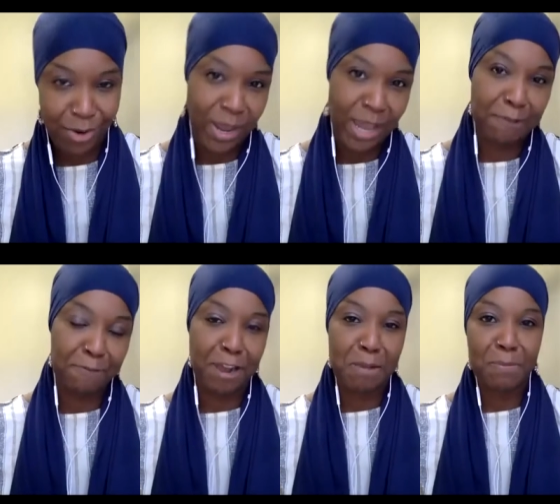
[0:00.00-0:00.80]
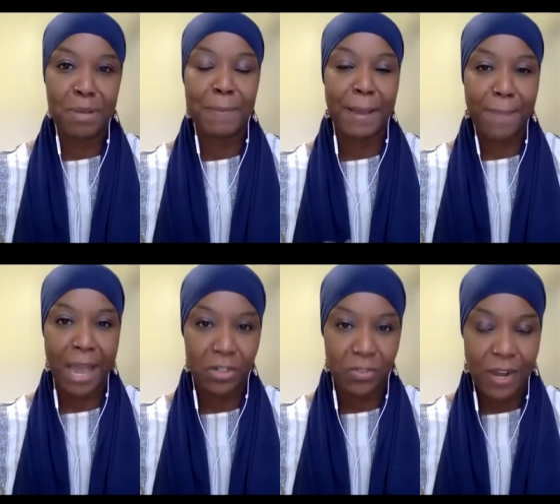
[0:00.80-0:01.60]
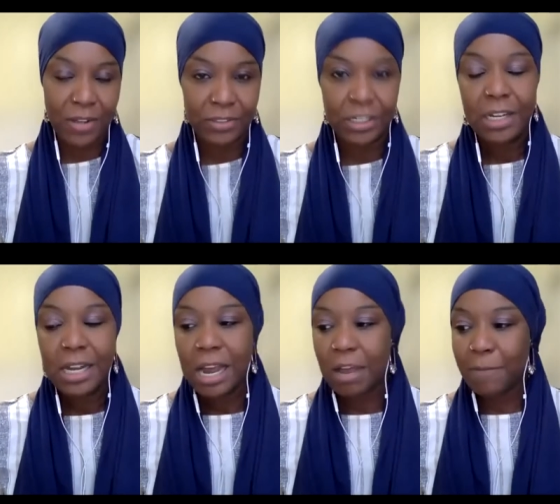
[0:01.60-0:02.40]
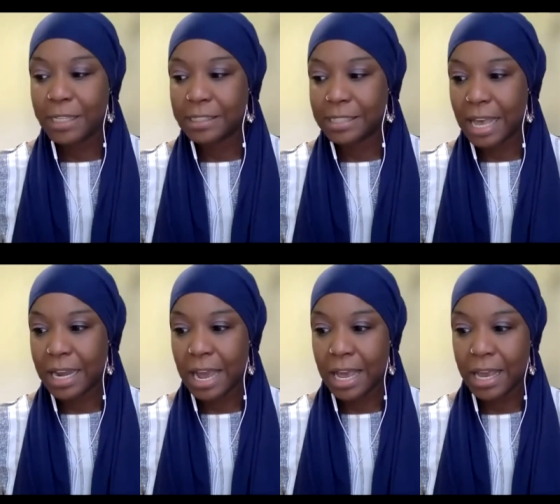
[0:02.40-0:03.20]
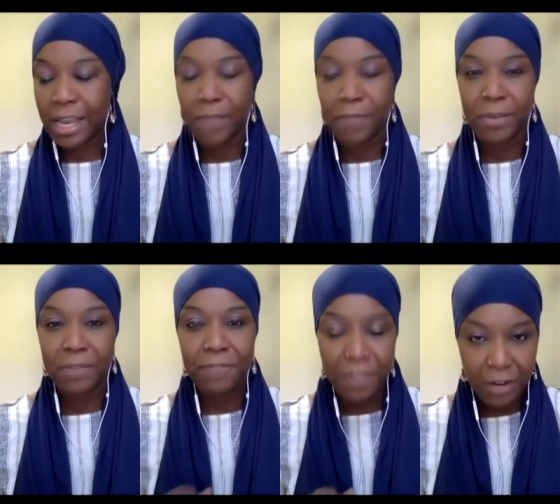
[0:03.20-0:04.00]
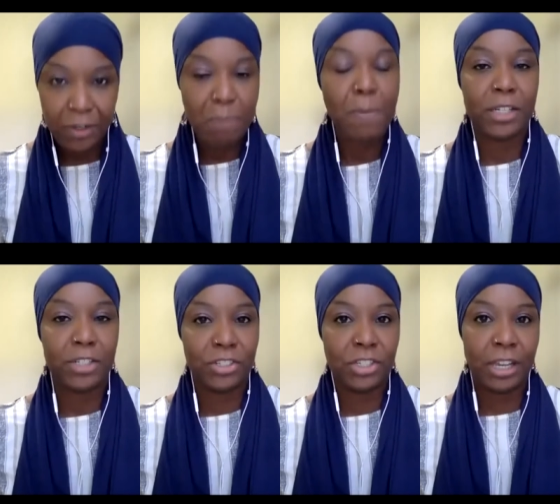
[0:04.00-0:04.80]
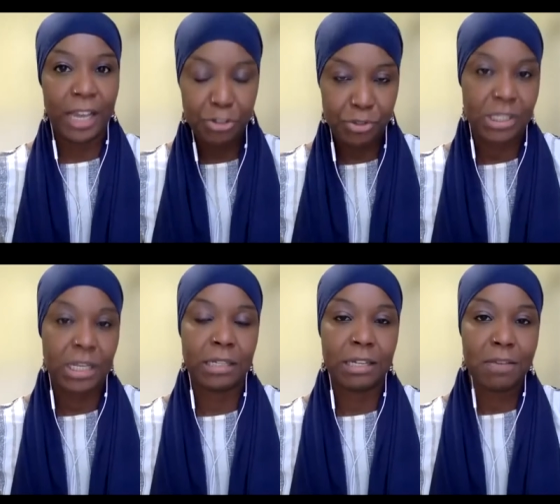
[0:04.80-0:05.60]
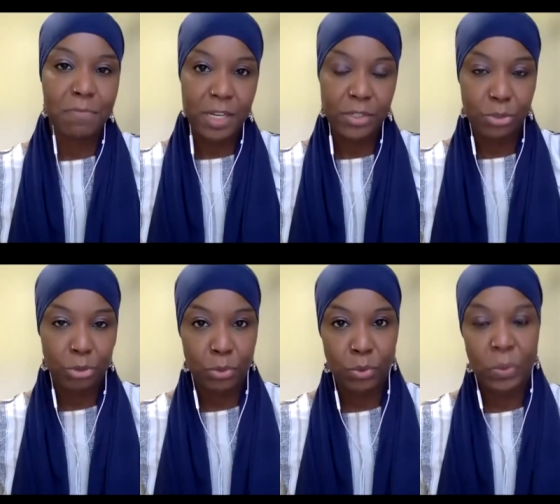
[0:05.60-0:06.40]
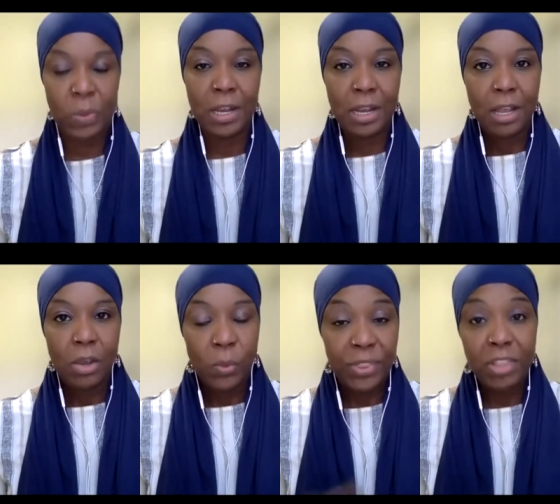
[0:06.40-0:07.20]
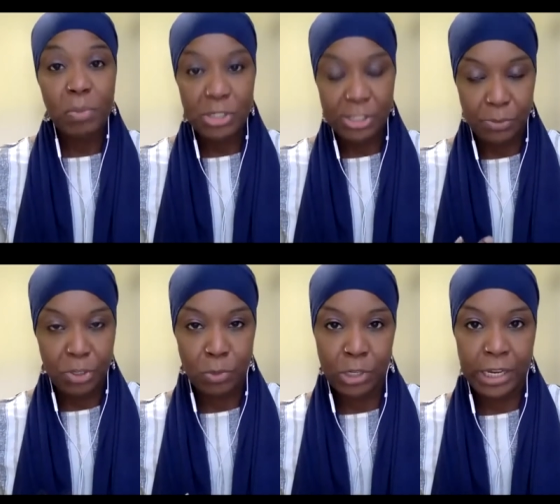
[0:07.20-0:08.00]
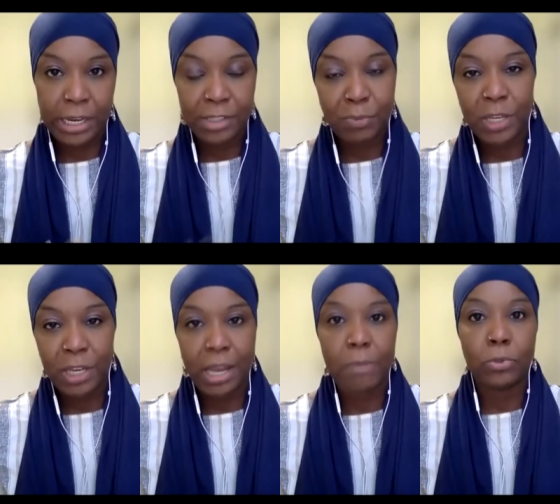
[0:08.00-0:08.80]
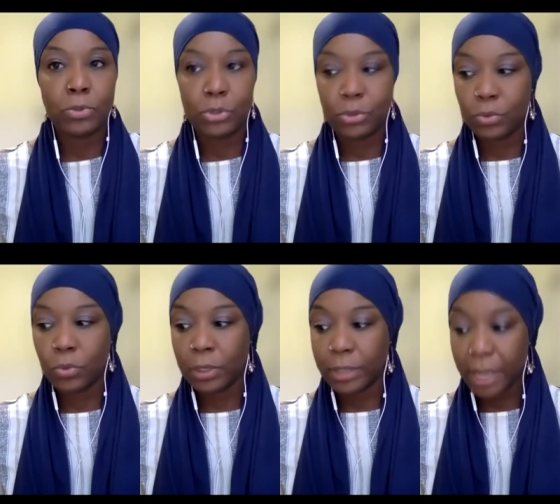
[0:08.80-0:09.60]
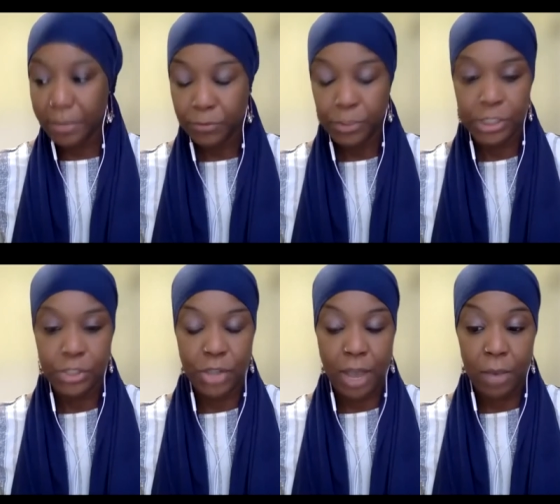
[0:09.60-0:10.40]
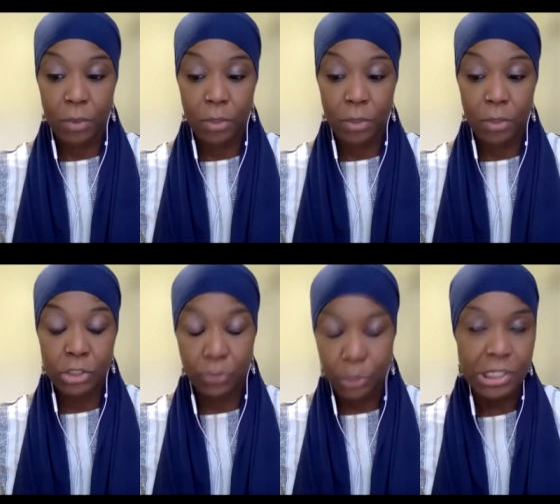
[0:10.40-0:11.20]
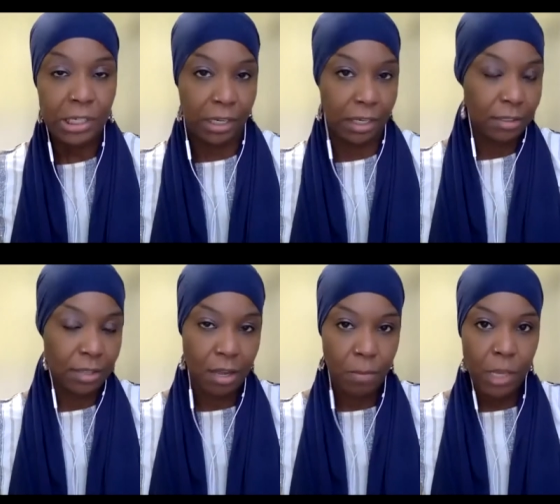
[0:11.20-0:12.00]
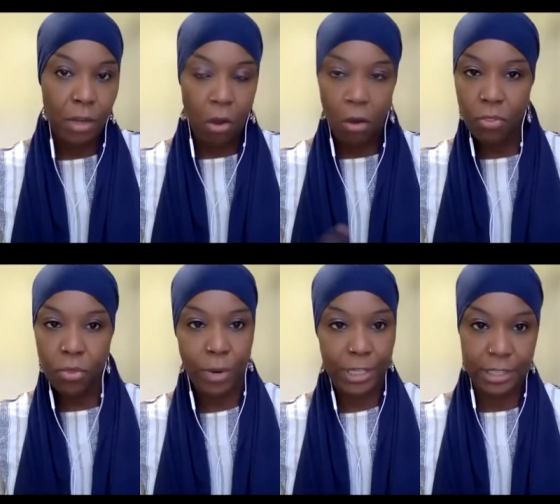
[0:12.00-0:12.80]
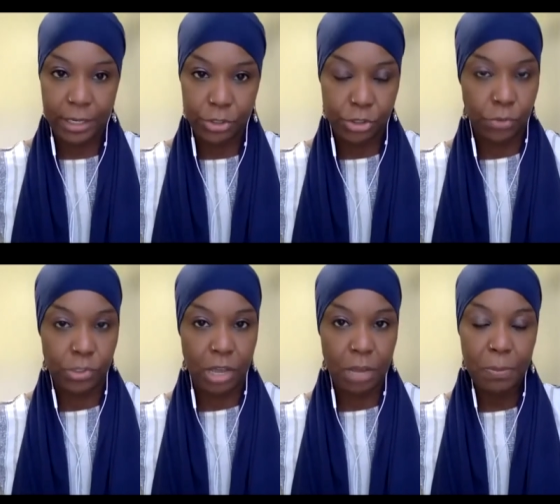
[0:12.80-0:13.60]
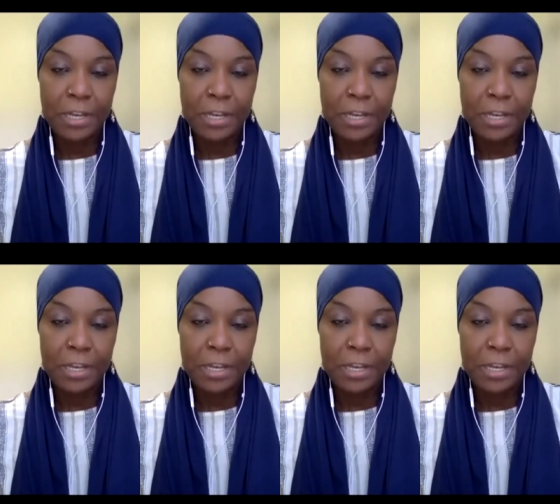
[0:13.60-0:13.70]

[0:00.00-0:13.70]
away from my background, is that I am very much interested and committed to, within the Muslim community, us being able to leverage our diversity in all the ways that it shows up,